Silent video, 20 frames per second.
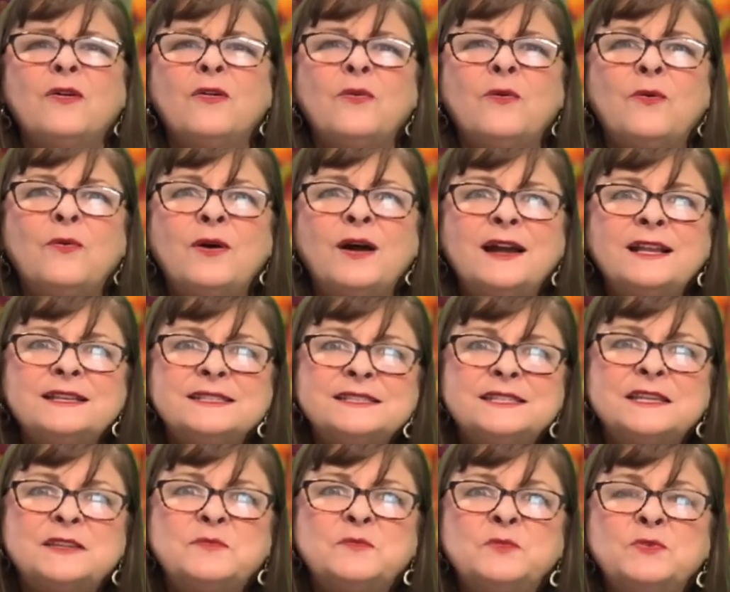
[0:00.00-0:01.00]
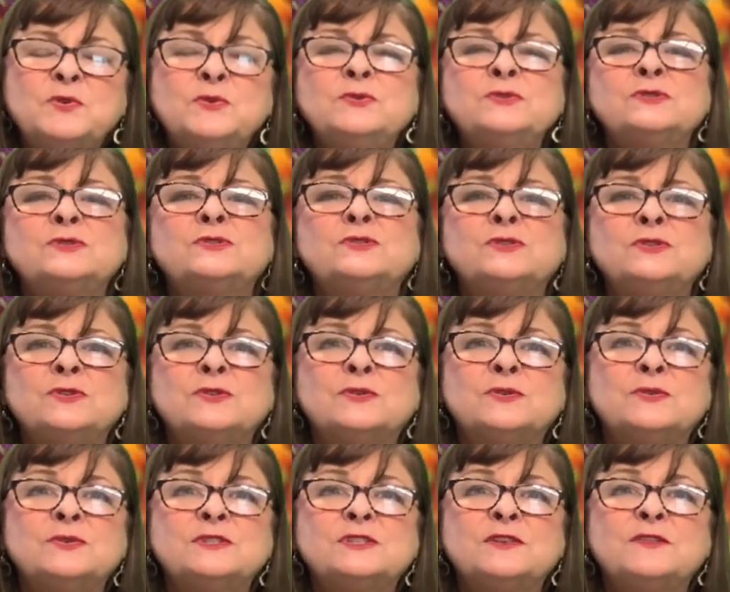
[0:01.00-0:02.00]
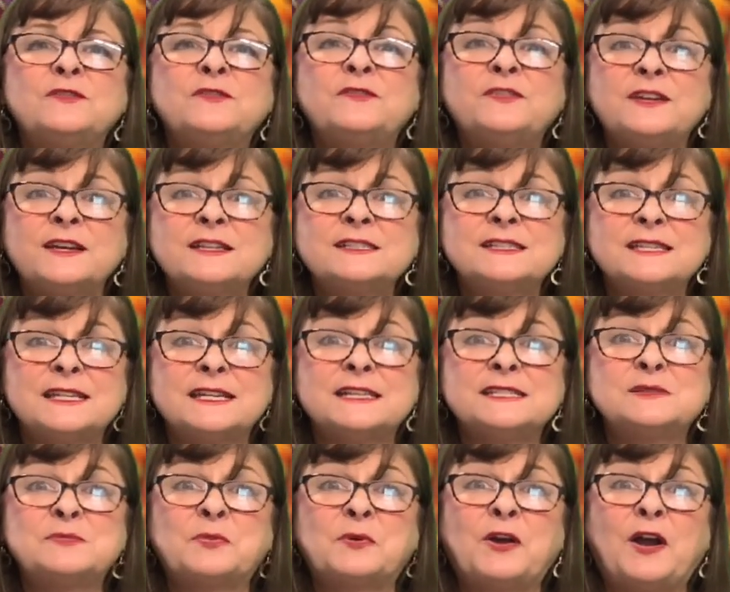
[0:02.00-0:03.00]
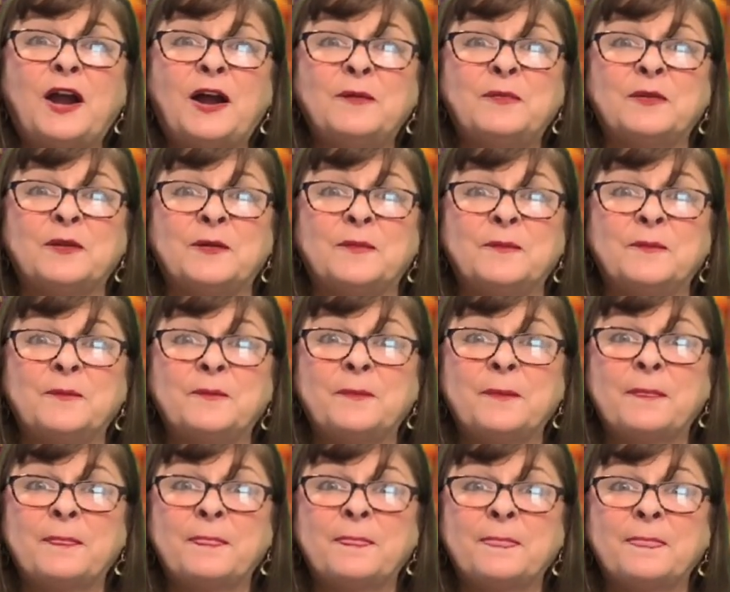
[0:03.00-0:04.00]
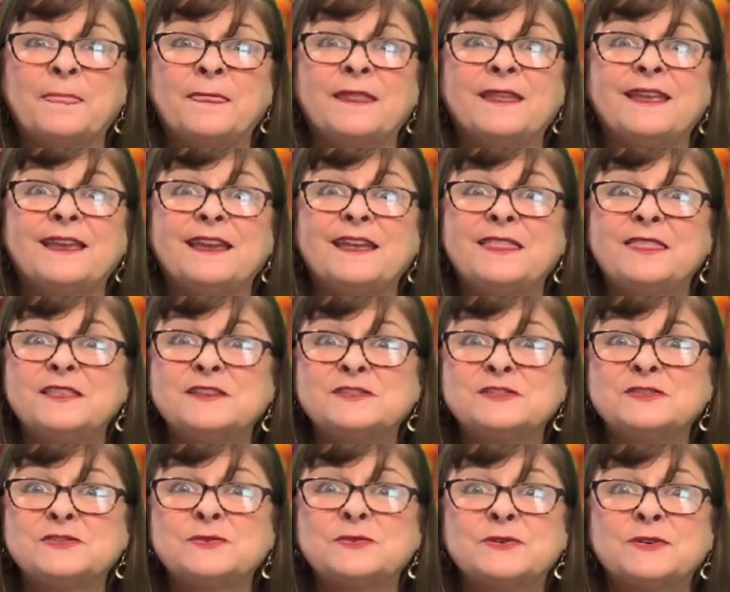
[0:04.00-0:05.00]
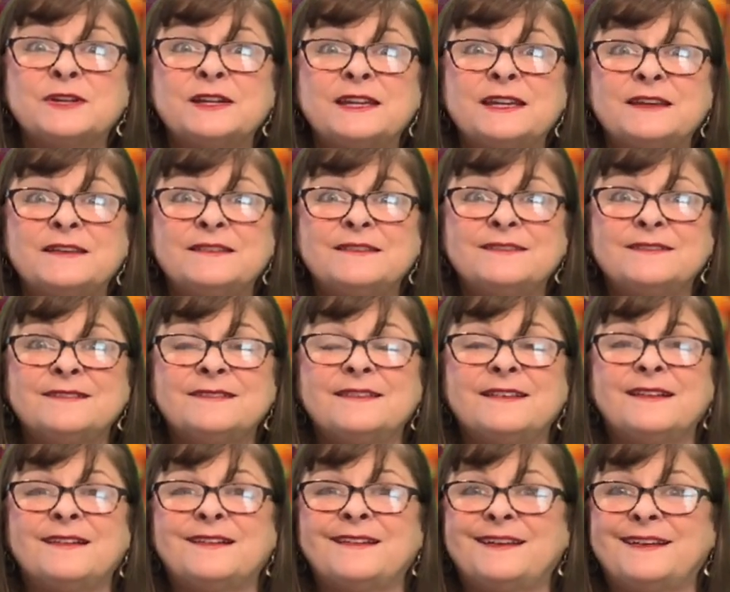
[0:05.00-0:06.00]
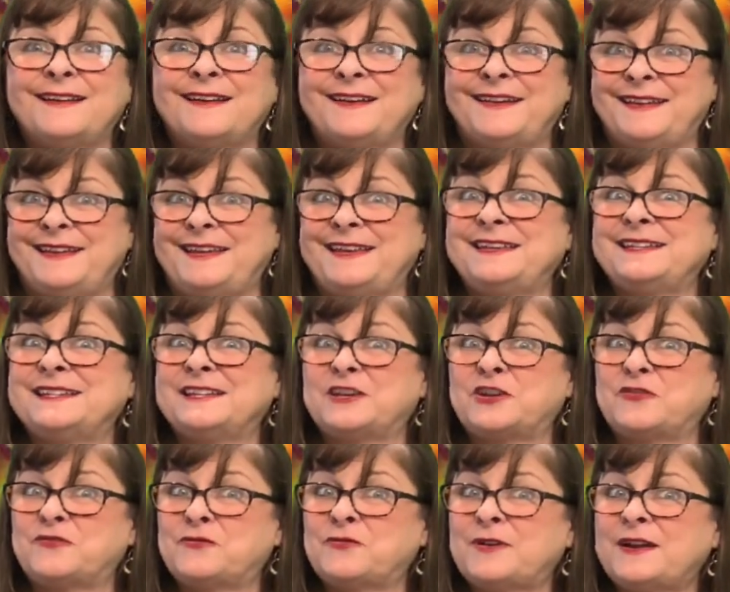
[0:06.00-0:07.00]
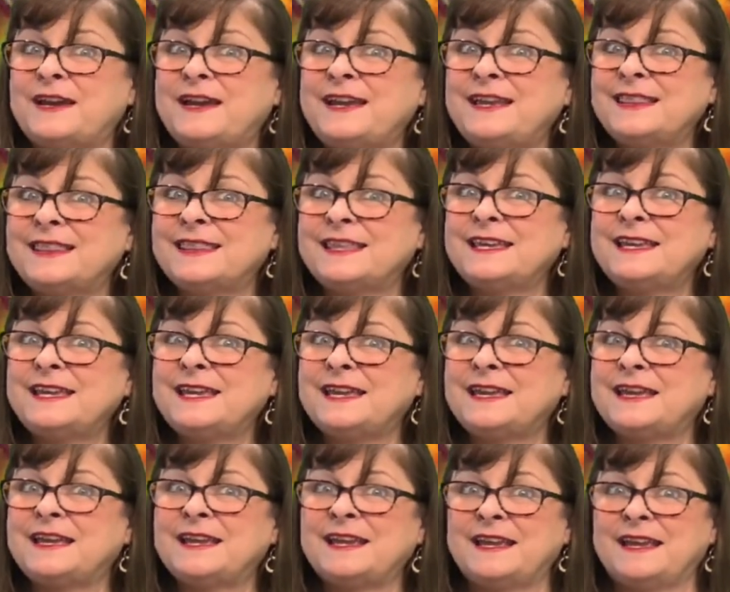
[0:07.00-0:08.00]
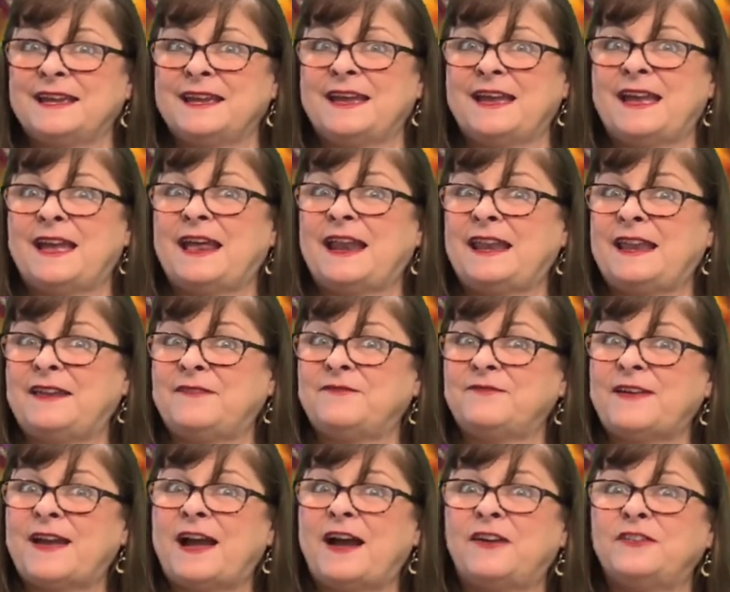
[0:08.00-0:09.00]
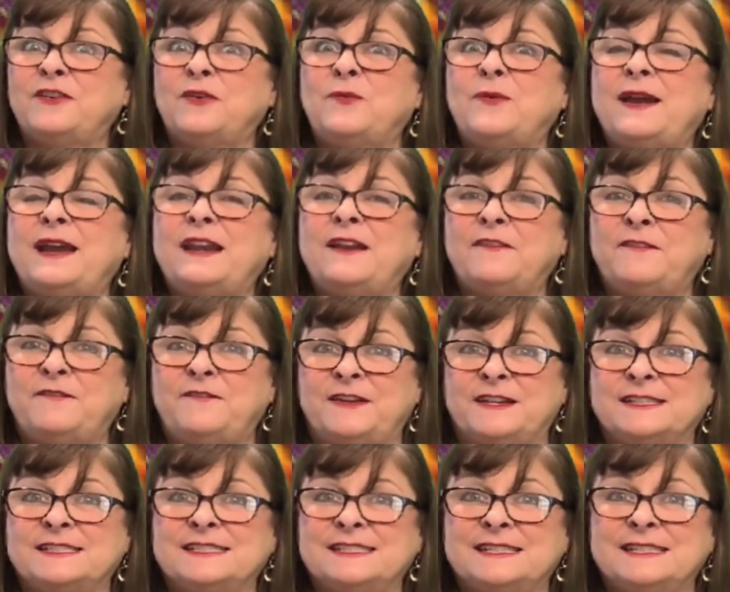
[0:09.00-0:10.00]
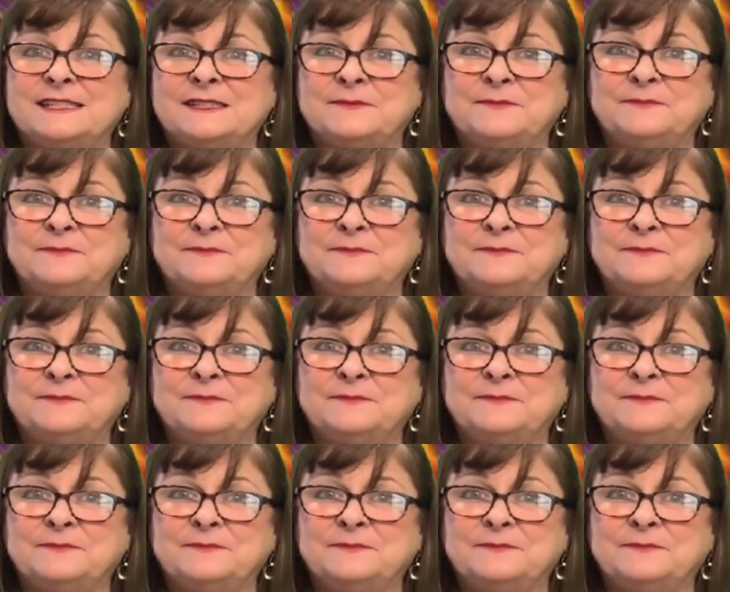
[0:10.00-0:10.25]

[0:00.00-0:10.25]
What did Moose do to fix his problem in the story? He did a great thing, and he found a way to fix it.